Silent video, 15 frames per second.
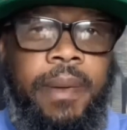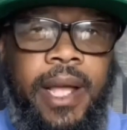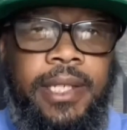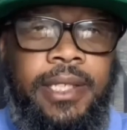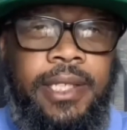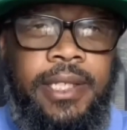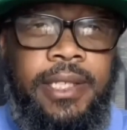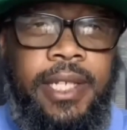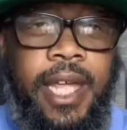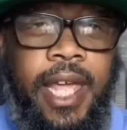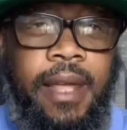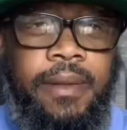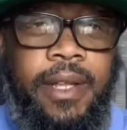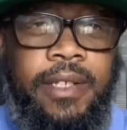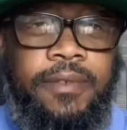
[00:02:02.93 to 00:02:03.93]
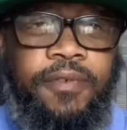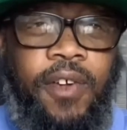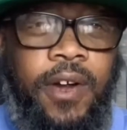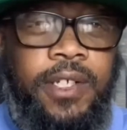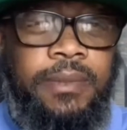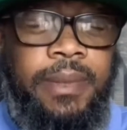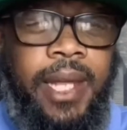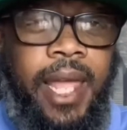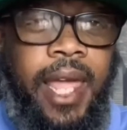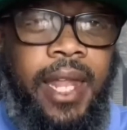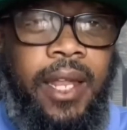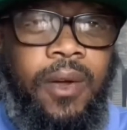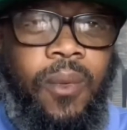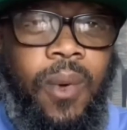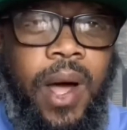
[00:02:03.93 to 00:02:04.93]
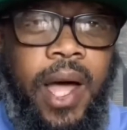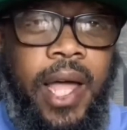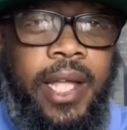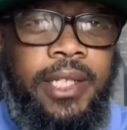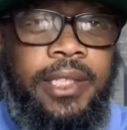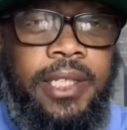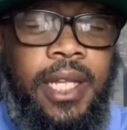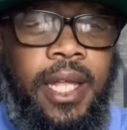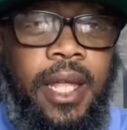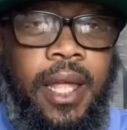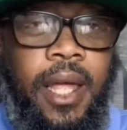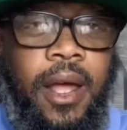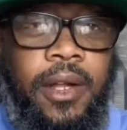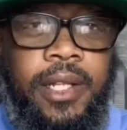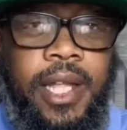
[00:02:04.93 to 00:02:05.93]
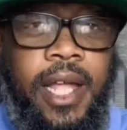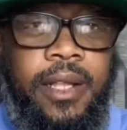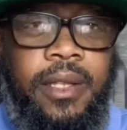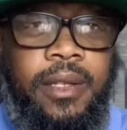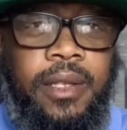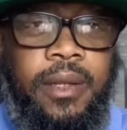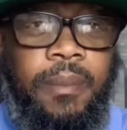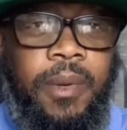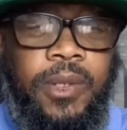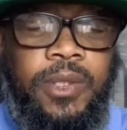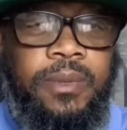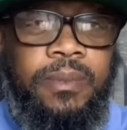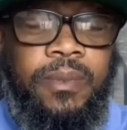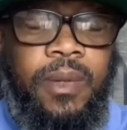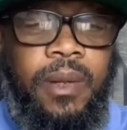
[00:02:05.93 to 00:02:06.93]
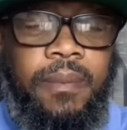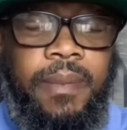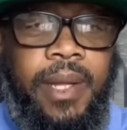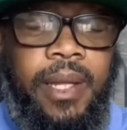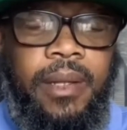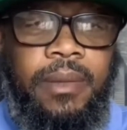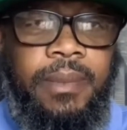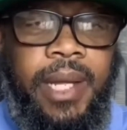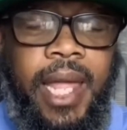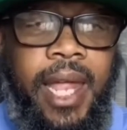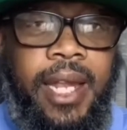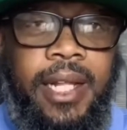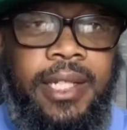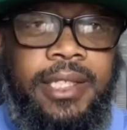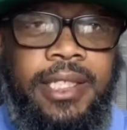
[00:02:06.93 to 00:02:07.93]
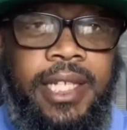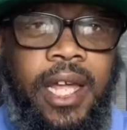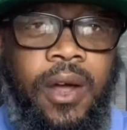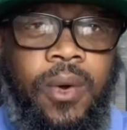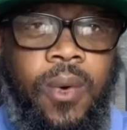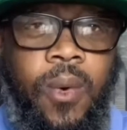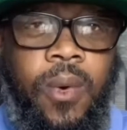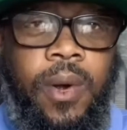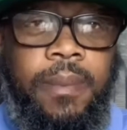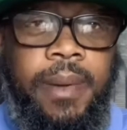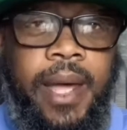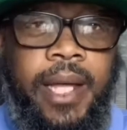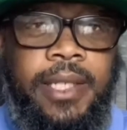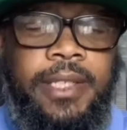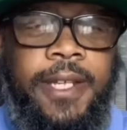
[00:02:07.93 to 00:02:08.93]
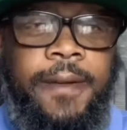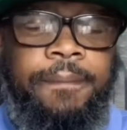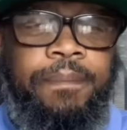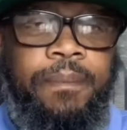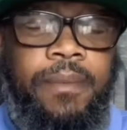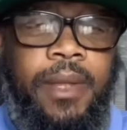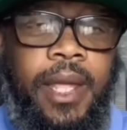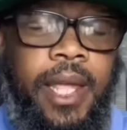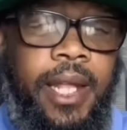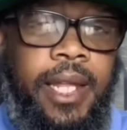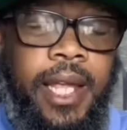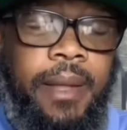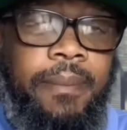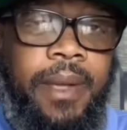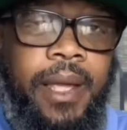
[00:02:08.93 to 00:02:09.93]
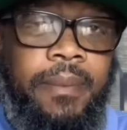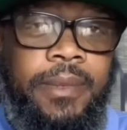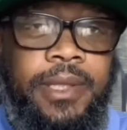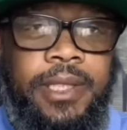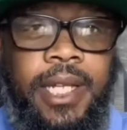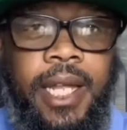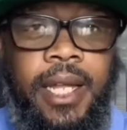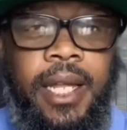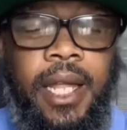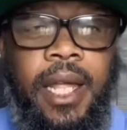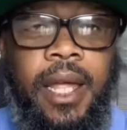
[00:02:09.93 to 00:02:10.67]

in this game that, as far as mechanic-wise, are not the most mechanically sound quarterbacks, and they can make a mistake.